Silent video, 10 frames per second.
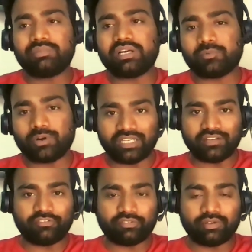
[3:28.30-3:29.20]
But what
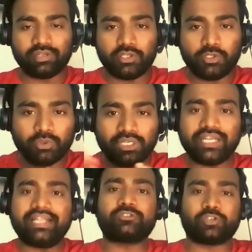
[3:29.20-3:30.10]
if you
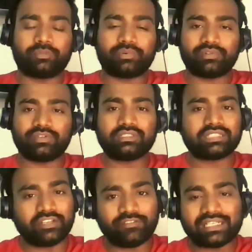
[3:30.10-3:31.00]
need a job?
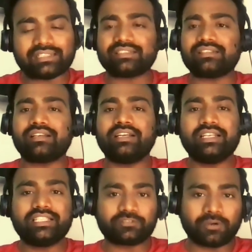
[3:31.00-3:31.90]
Certification
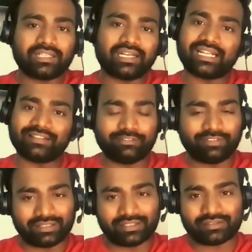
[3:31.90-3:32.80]
is not the driving
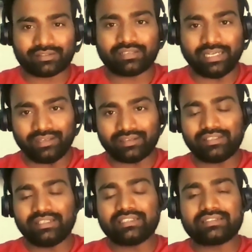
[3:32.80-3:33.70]
factor, right?
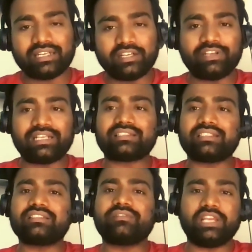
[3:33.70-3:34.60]

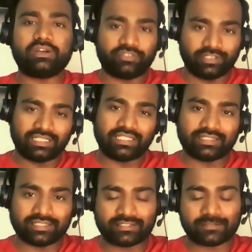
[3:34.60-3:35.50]
Certification is a way of learning
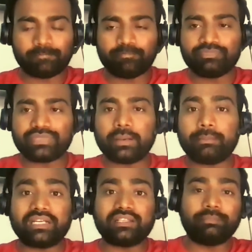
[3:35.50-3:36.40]
things.
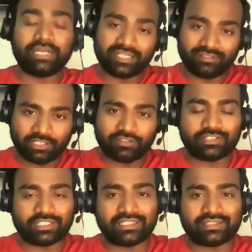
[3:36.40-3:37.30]
But the better way of
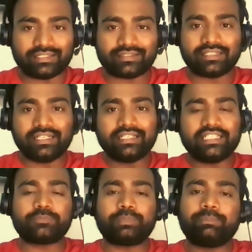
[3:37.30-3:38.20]
learning things
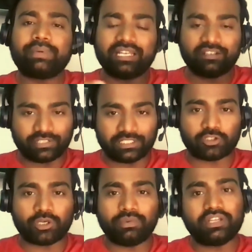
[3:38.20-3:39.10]
is preparing for a
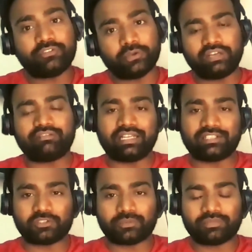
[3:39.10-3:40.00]
job if you require
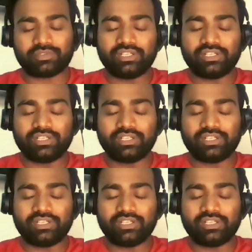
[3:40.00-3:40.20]
a job.